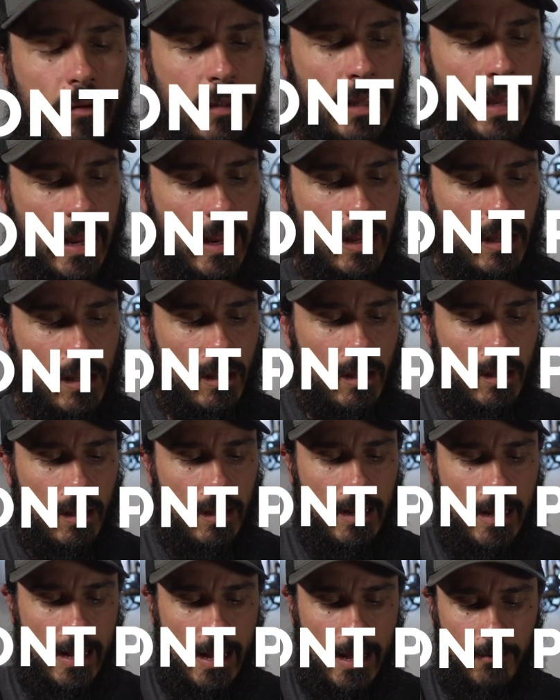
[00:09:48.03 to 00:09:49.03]
Okay,
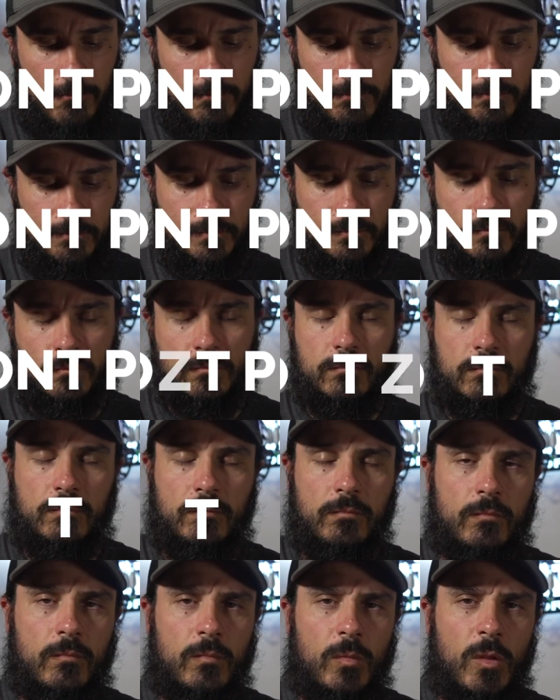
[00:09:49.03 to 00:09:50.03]

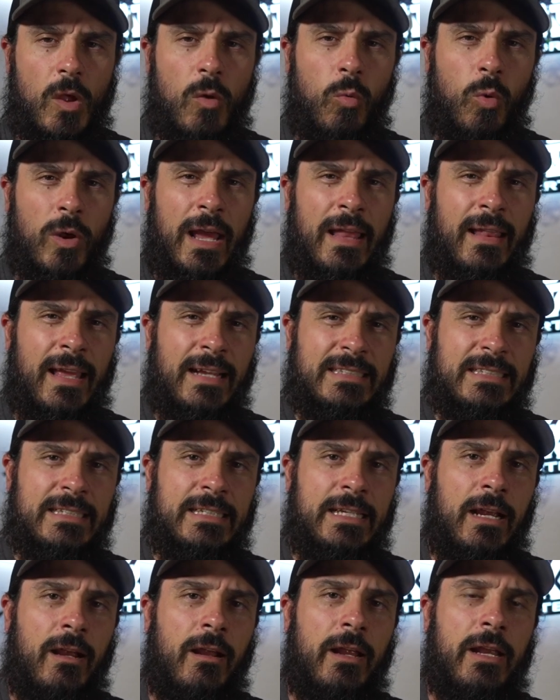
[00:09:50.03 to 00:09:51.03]
what I like to
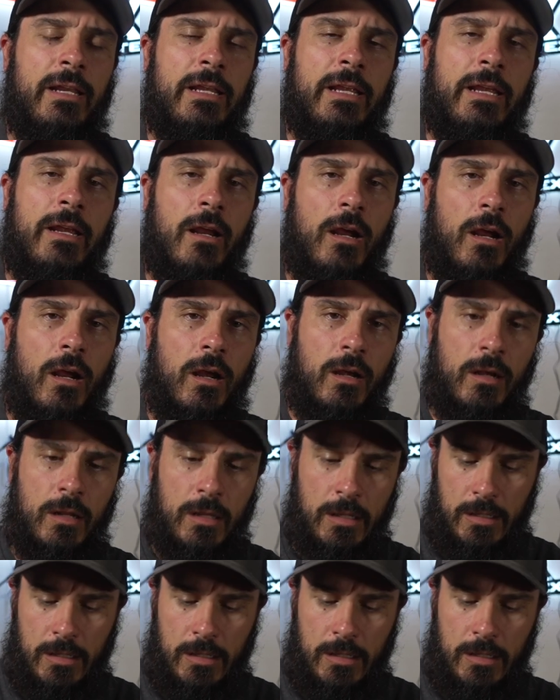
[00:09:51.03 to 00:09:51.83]
carry in here